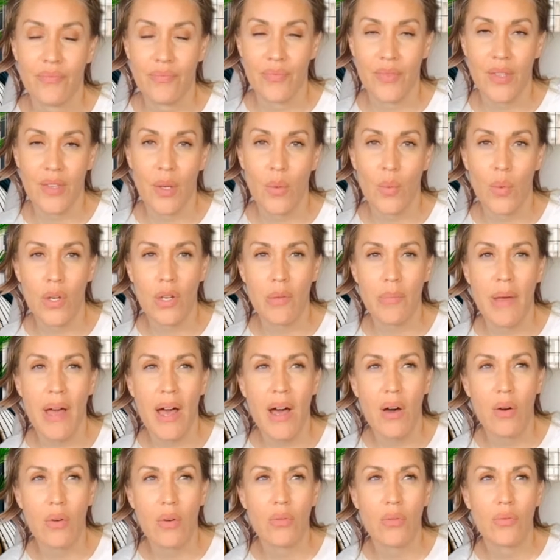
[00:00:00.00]
What
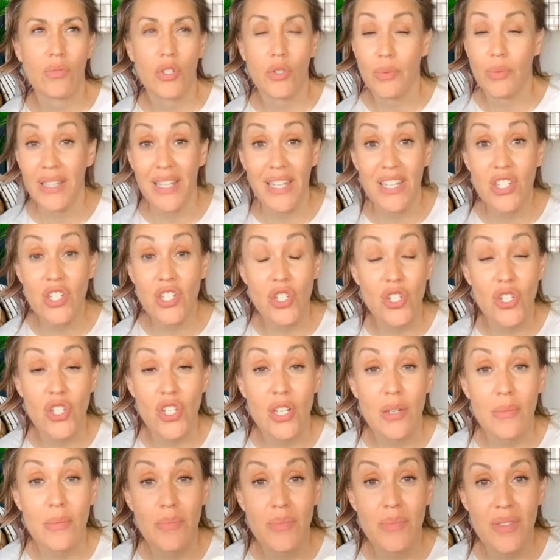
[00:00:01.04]
about your
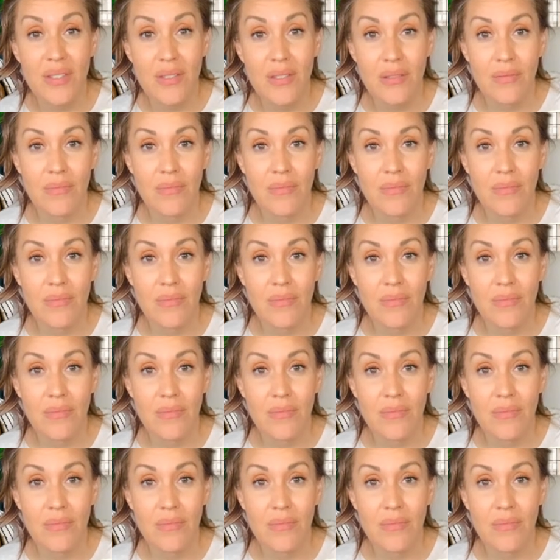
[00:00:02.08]
relationships?